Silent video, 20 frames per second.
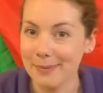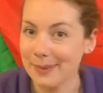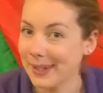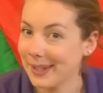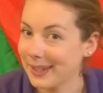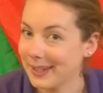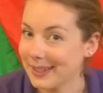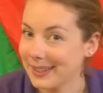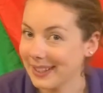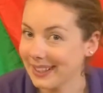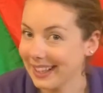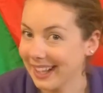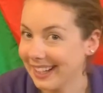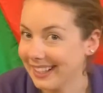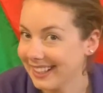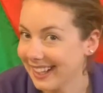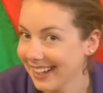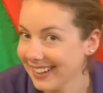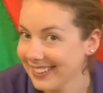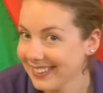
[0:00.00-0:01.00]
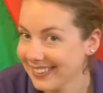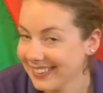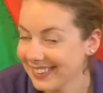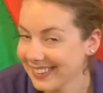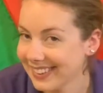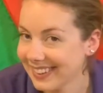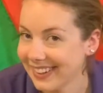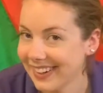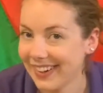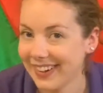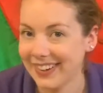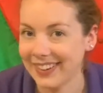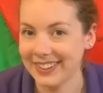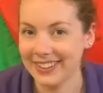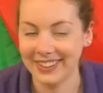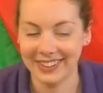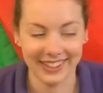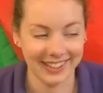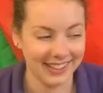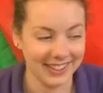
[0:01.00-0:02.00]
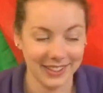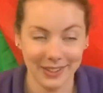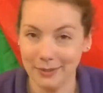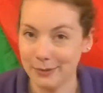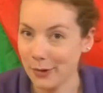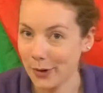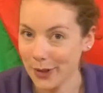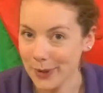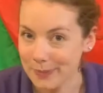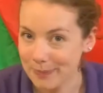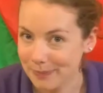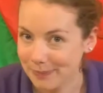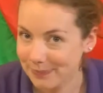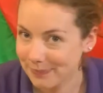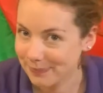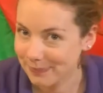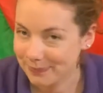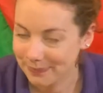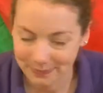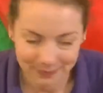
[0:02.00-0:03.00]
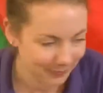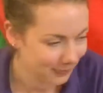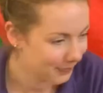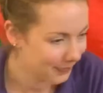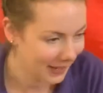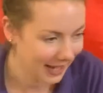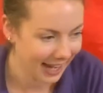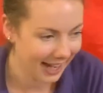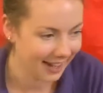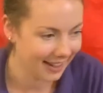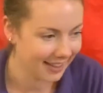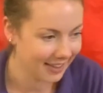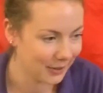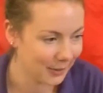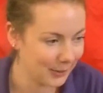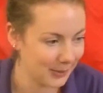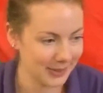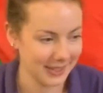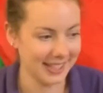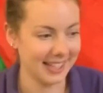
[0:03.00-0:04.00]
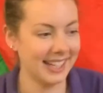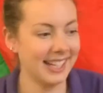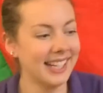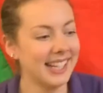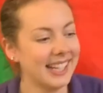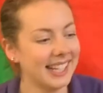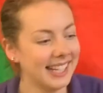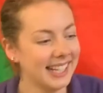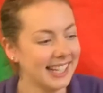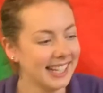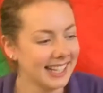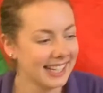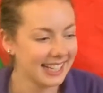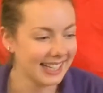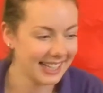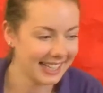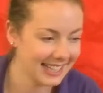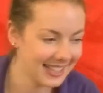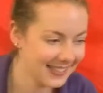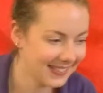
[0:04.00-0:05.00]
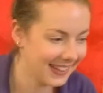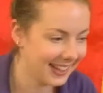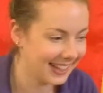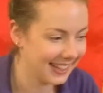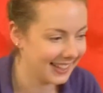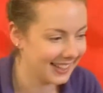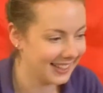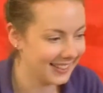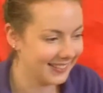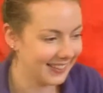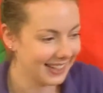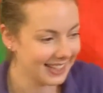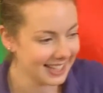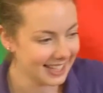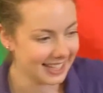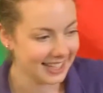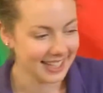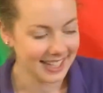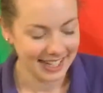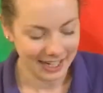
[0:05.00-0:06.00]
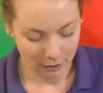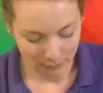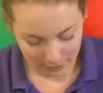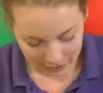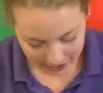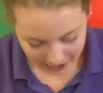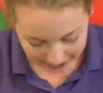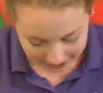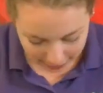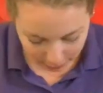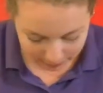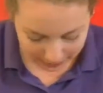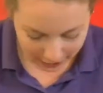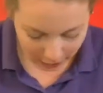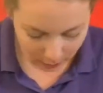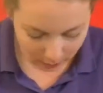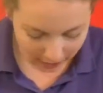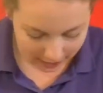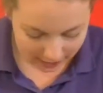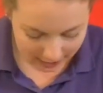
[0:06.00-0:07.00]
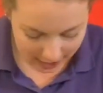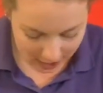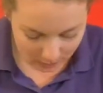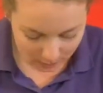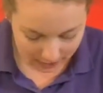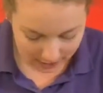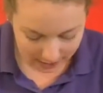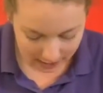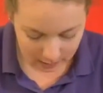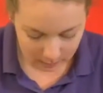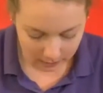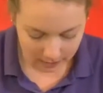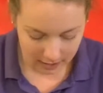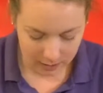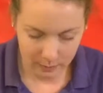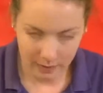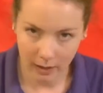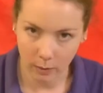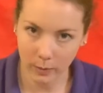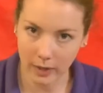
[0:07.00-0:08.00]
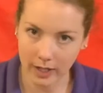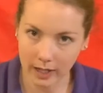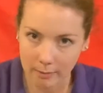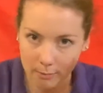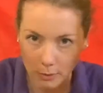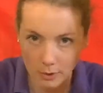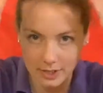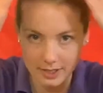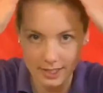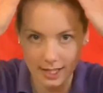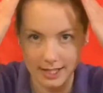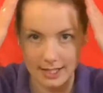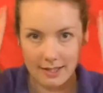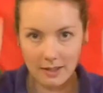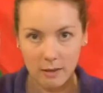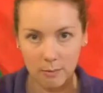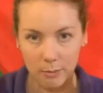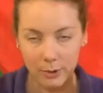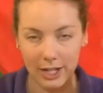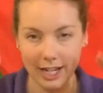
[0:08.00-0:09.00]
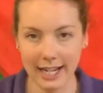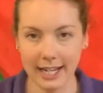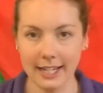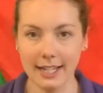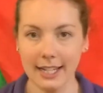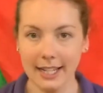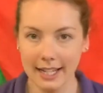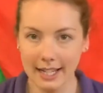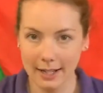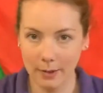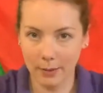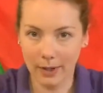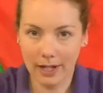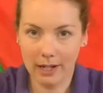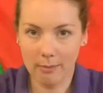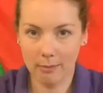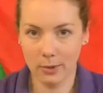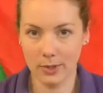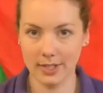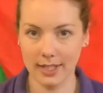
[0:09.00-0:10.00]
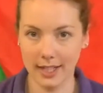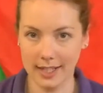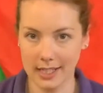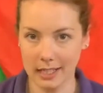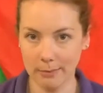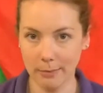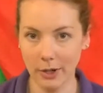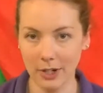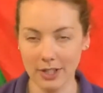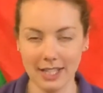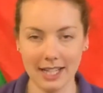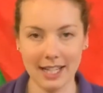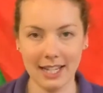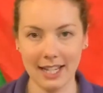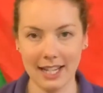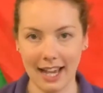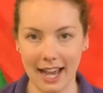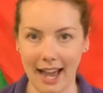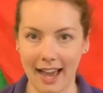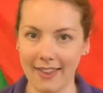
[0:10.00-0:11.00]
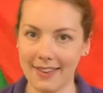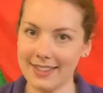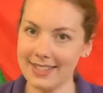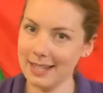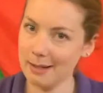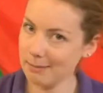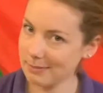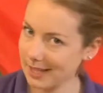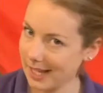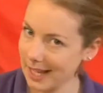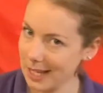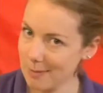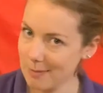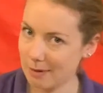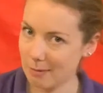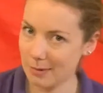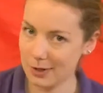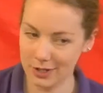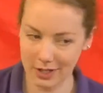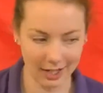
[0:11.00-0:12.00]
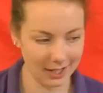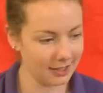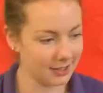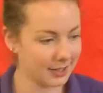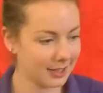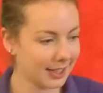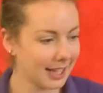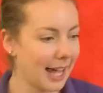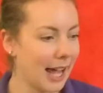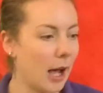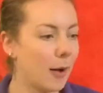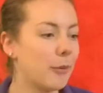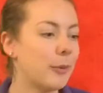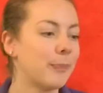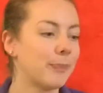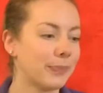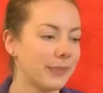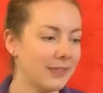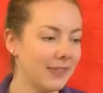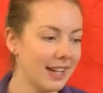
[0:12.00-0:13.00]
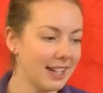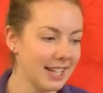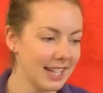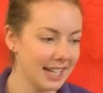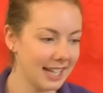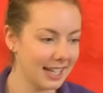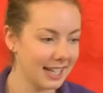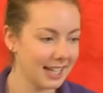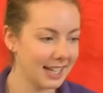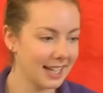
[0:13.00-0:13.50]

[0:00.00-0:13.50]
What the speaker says: Now you can do it lying down, or you can do it for them. Anything goes as well. You ready? And we're doing a little bit of coordination with this one as well, working both sides of the brain, working both sides of the body at the same time when we're doing a little clap. Ready?